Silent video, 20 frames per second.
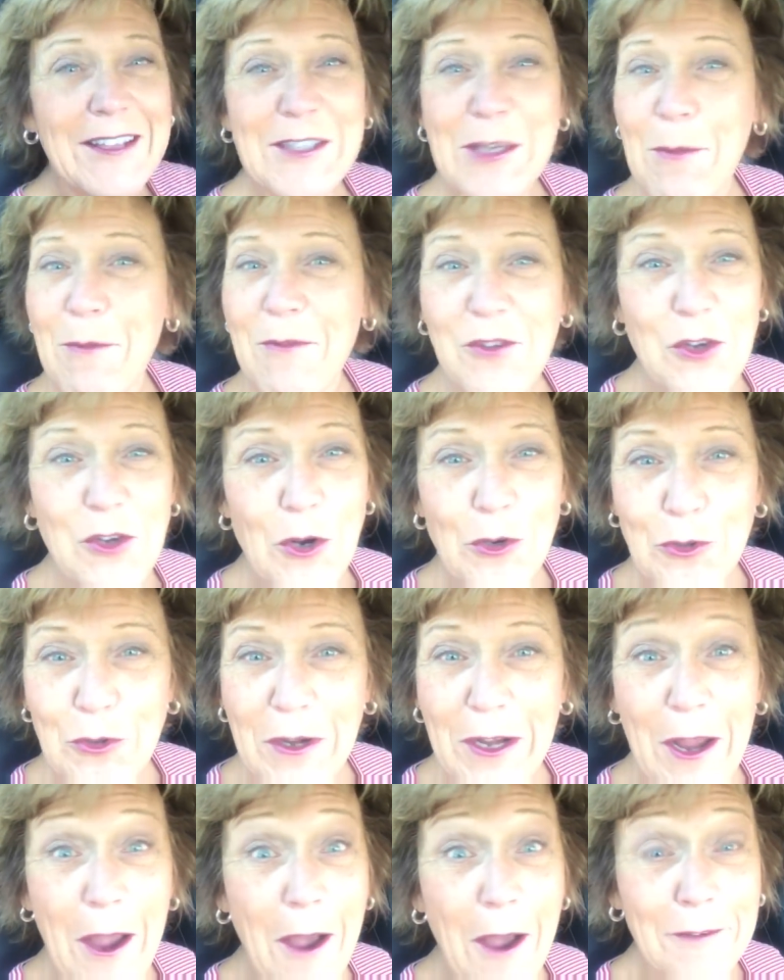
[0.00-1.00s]
Now, some of you
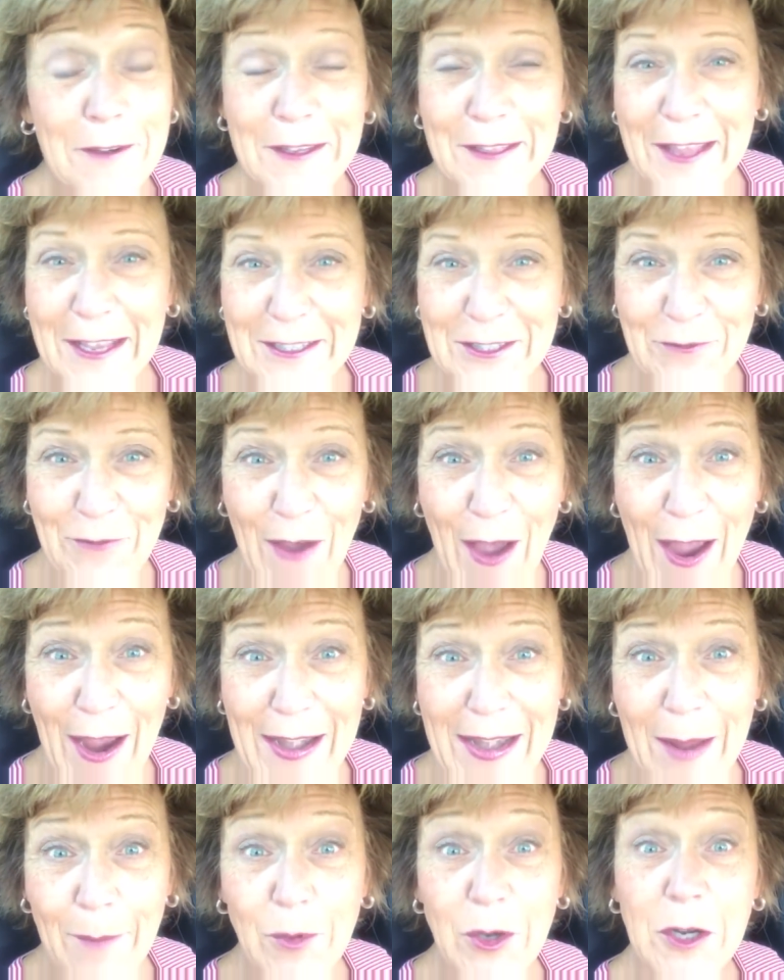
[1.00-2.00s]
don't drink coffee, and that's
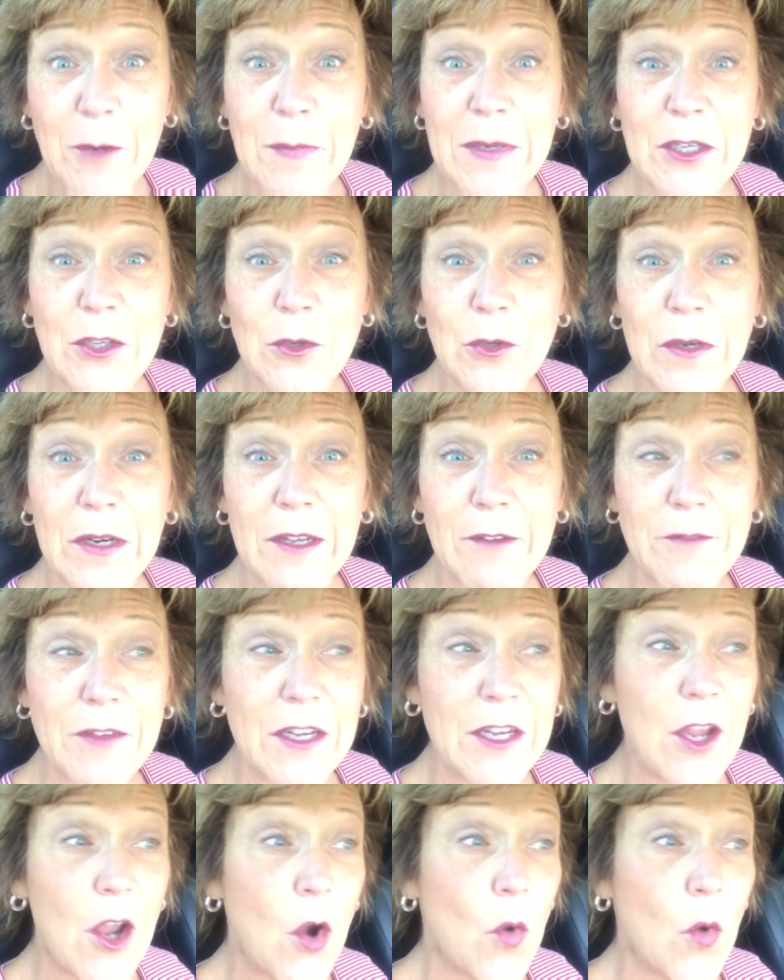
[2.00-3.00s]
fine. I'm going to be doing
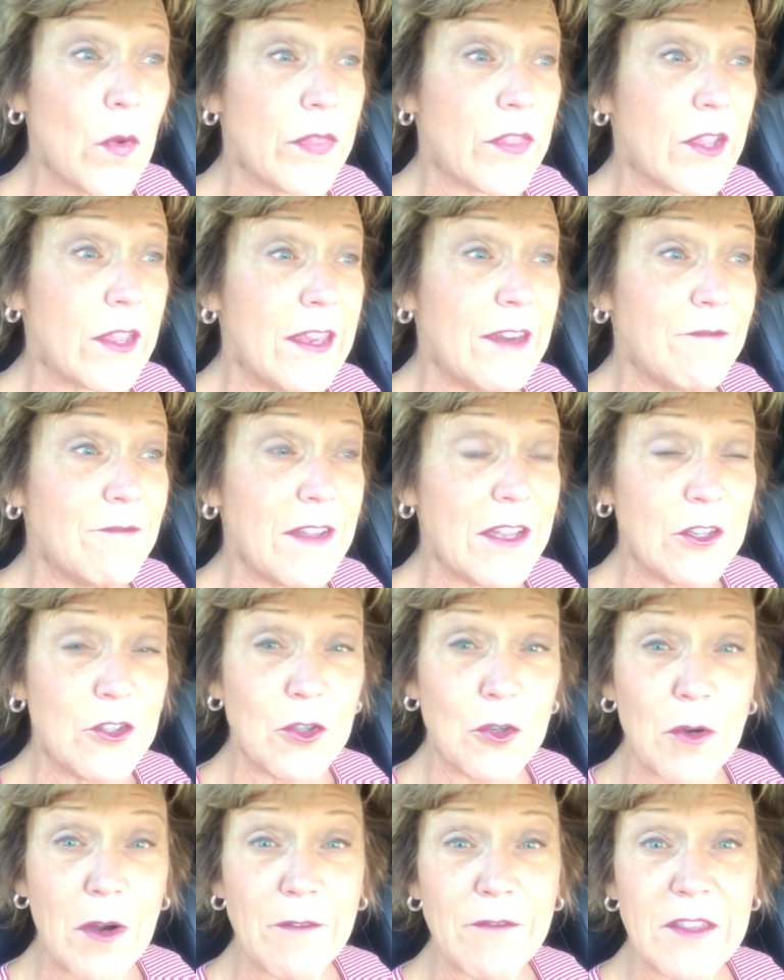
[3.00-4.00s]
a video with the
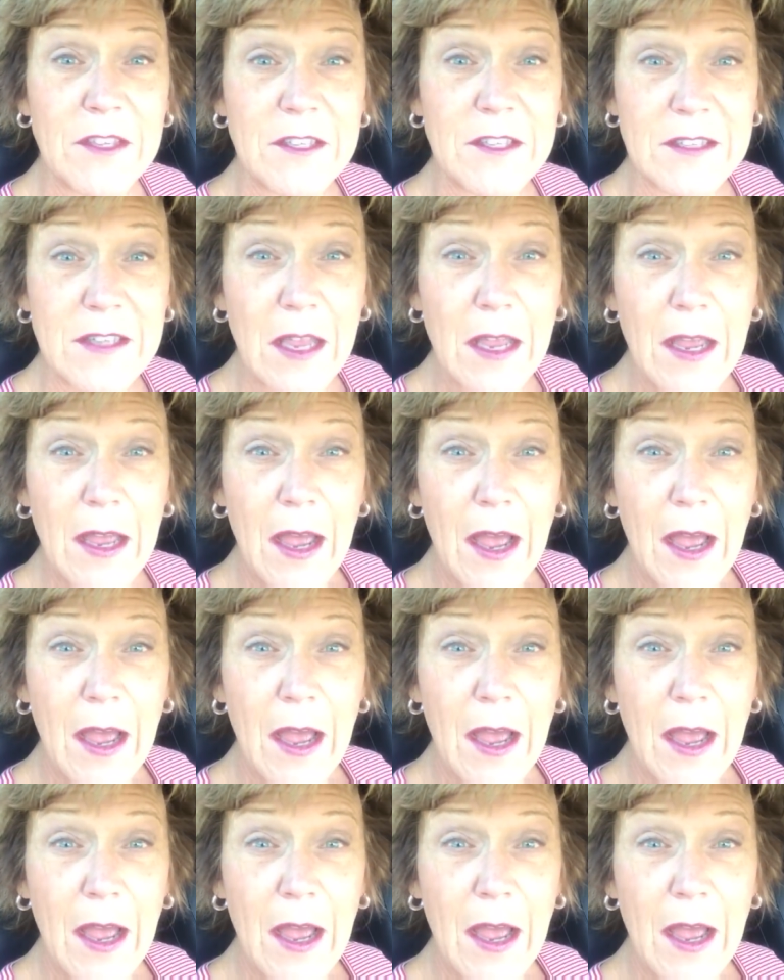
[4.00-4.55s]
inventor of this